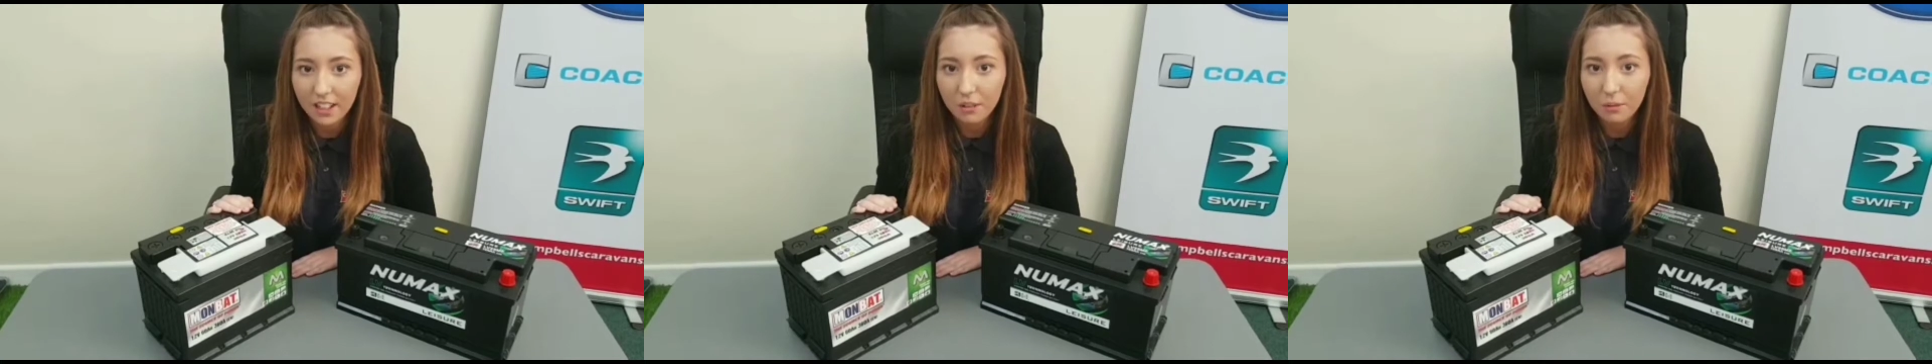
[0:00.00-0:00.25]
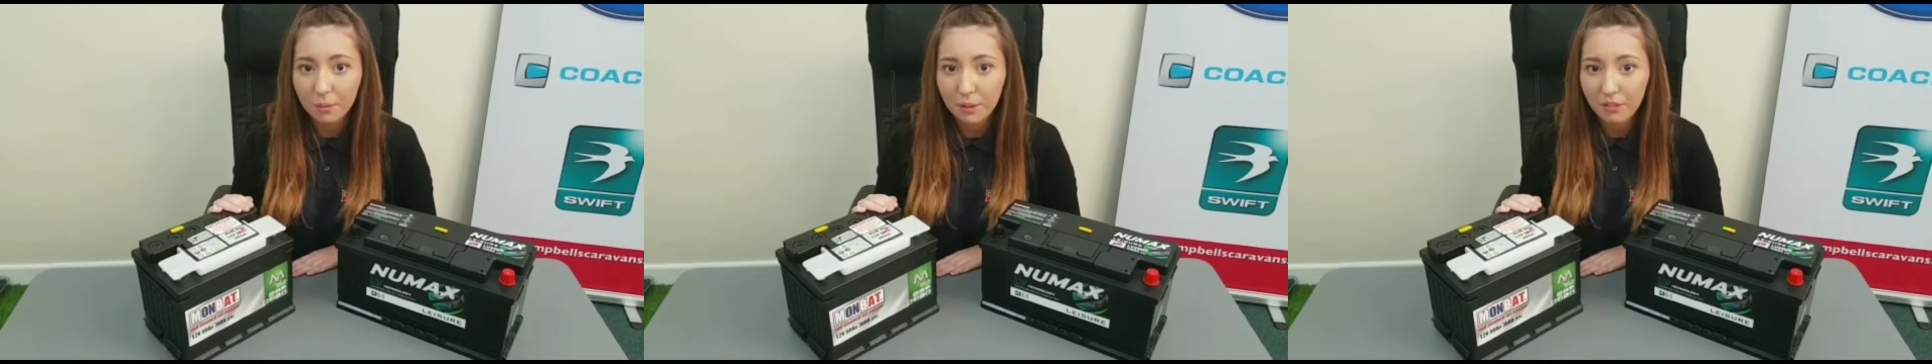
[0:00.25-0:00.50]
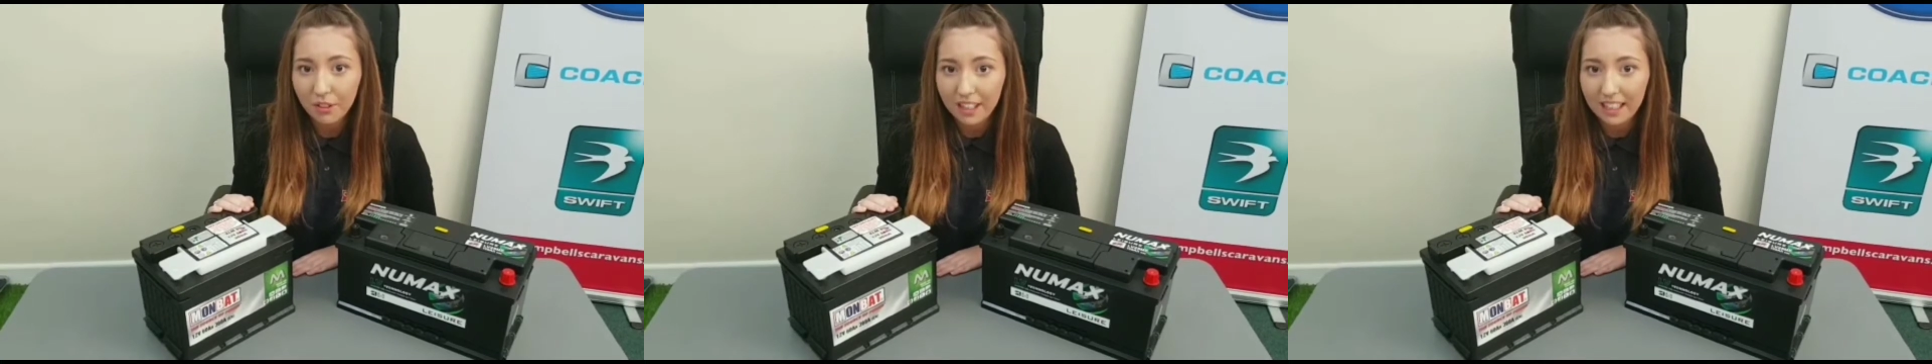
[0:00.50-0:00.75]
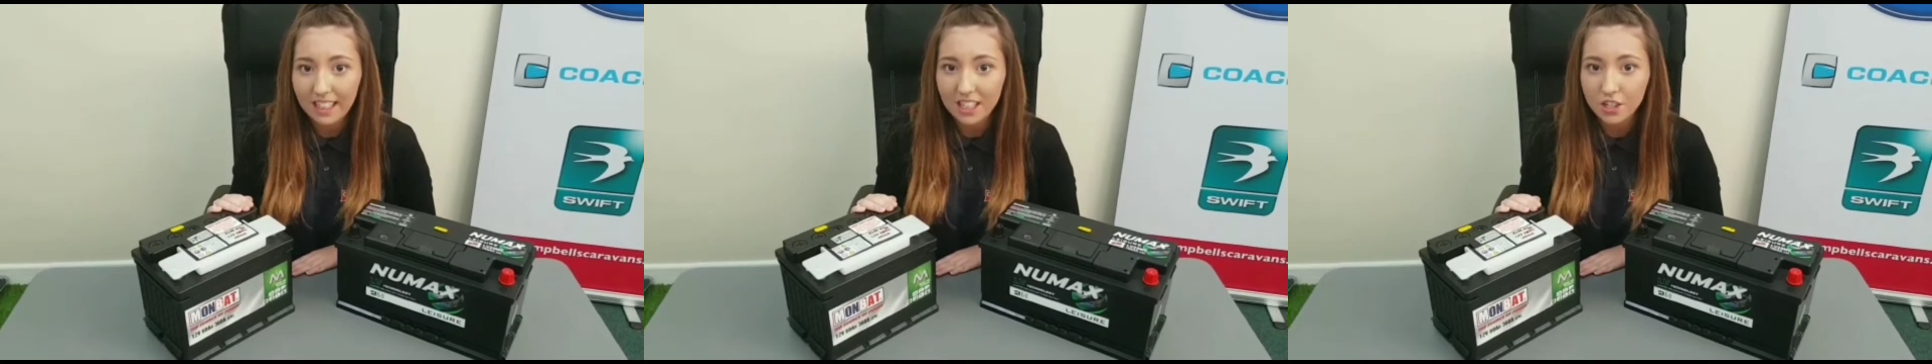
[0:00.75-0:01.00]
thing you will be
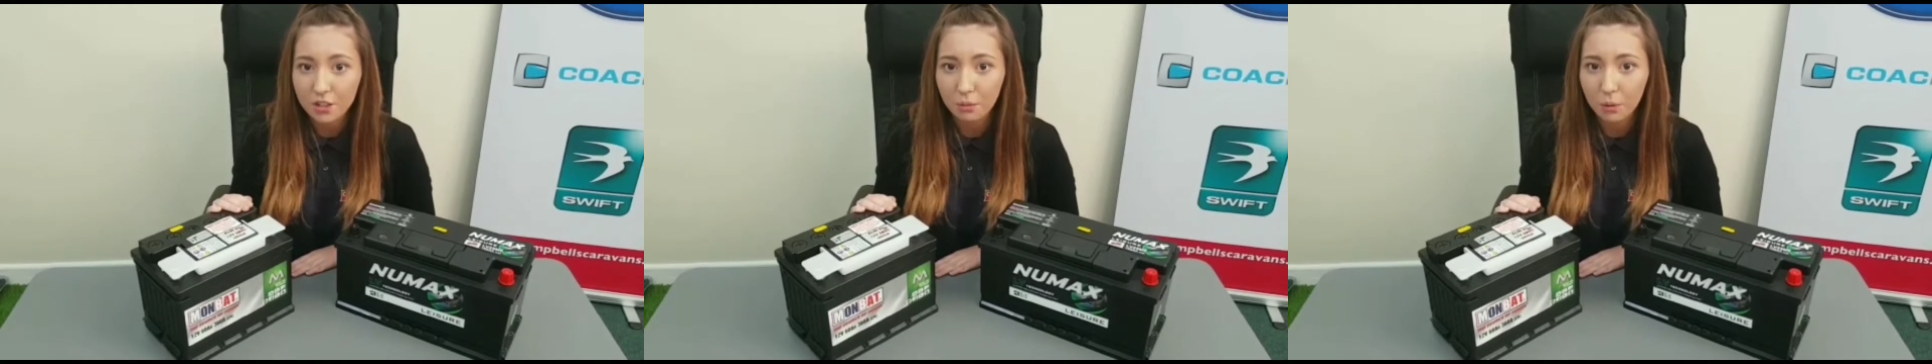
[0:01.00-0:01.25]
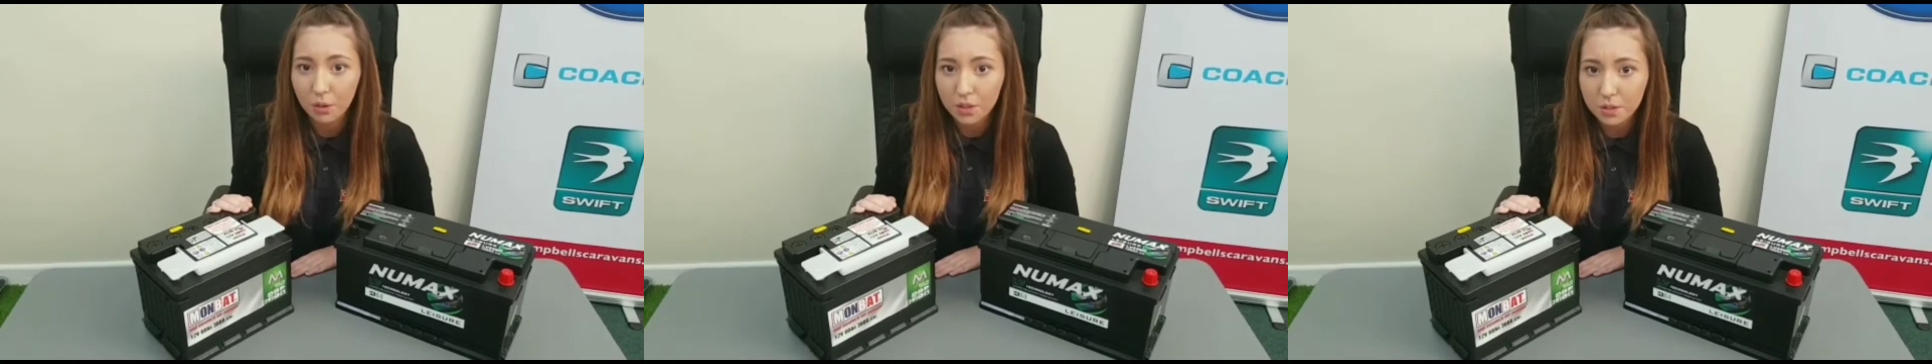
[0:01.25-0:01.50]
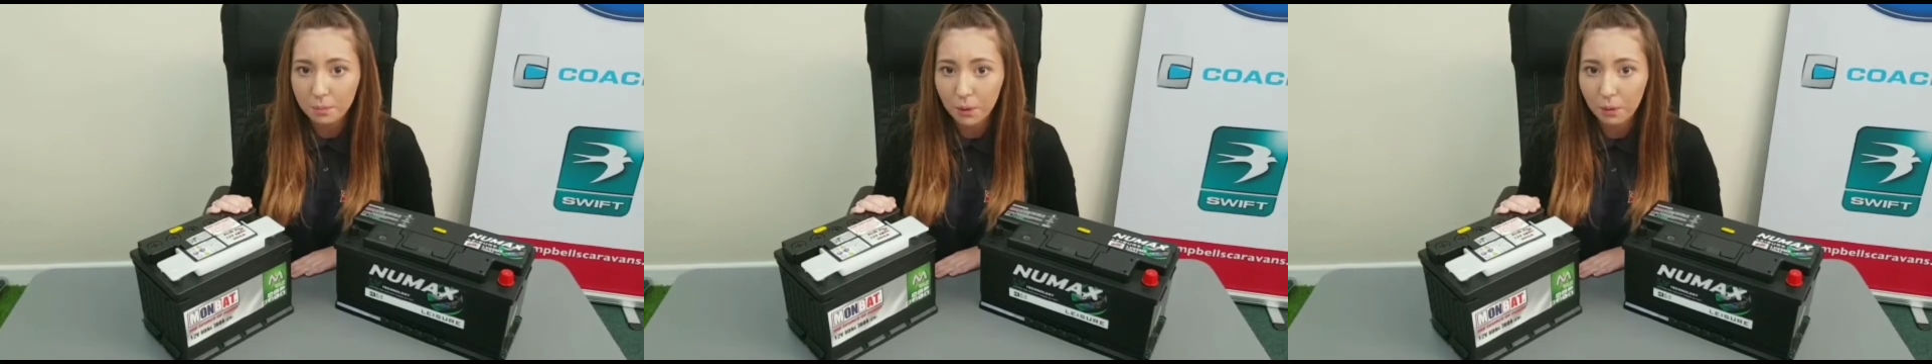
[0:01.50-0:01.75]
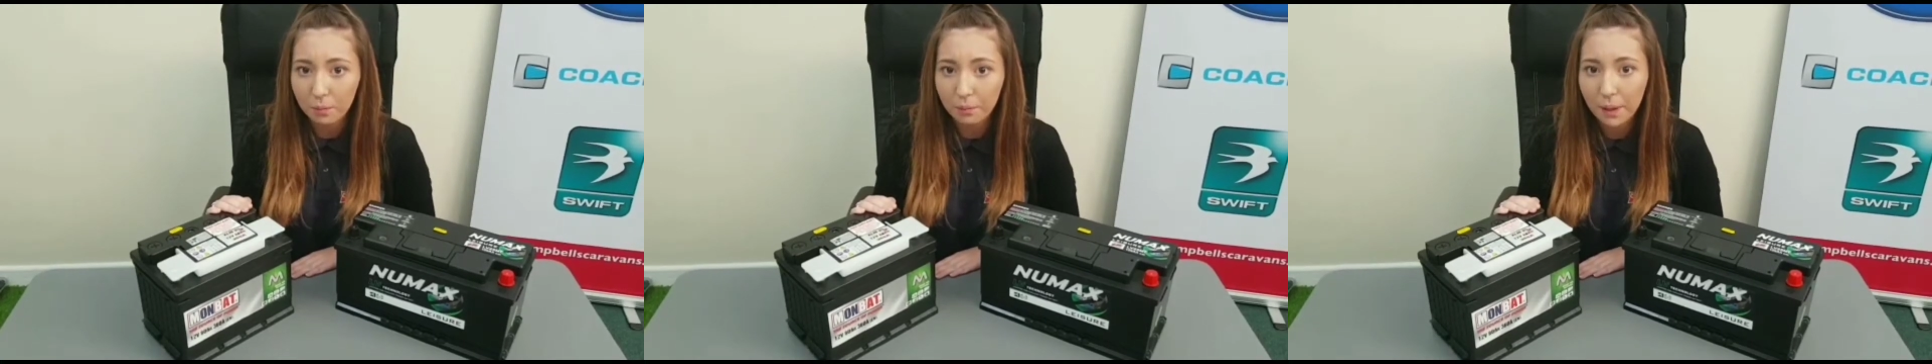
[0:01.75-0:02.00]
running is your water
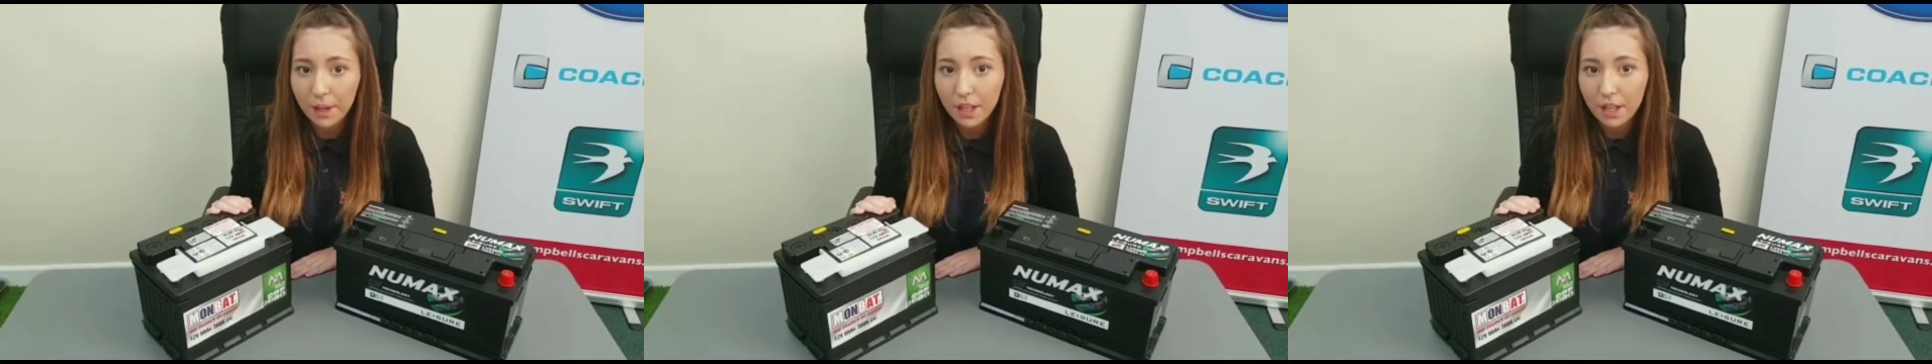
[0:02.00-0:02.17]
pump,